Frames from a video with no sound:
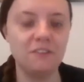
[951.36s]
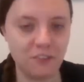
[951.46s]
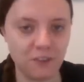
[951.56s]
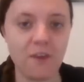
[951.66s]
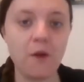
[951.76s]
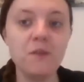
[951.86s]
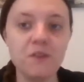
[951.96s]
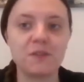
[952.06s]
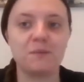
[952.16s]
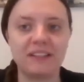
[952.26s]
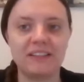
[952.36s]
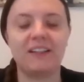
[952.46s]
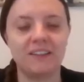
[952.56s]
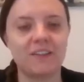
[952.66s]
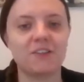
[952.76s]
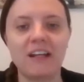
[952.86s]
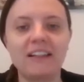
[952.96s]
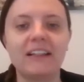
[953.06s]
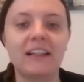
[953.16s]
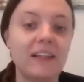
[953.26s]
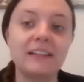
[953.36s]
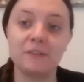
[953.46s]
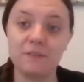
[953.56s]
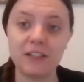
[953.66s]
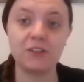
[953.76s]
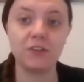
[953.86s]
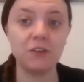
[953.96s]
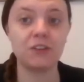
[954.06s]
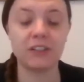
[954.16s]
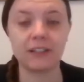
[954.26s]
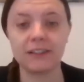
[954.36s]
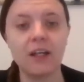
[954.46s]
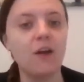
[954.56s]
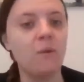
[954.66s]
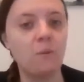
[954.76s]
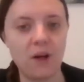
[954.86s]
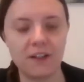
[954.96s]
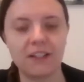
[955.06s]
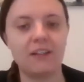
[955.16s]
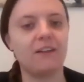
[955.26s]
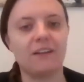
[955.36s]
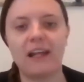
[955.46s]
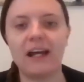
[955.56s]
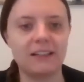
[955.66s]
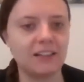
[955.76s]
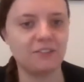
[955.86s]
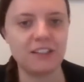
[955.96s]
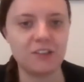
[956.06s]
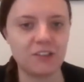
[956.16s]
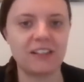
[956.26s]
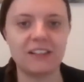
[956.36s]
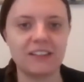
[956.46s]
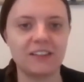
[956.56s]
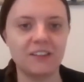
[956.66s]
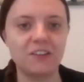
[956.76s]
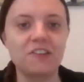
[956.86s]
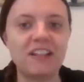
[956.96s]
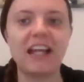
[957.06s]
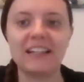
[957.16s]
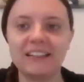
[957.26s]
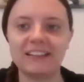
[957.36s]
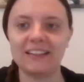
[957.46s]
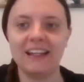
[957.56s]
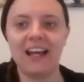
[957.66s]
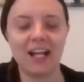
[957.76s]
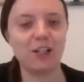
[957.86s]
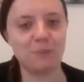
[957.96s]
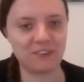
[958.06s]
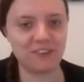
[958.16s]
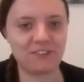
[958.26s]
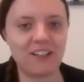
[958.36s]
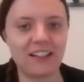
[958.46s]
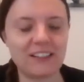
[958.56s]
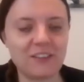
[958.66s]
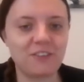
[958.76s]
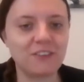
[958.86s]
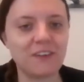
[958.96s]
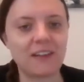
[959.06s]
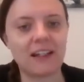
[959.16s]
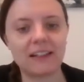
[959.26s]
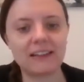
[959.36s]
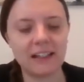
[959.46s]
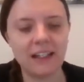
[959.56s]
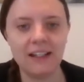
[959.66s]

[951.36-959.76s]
for those to be sight loss friendly. And that's something Torch is working on, actively trying to create help and advice for that.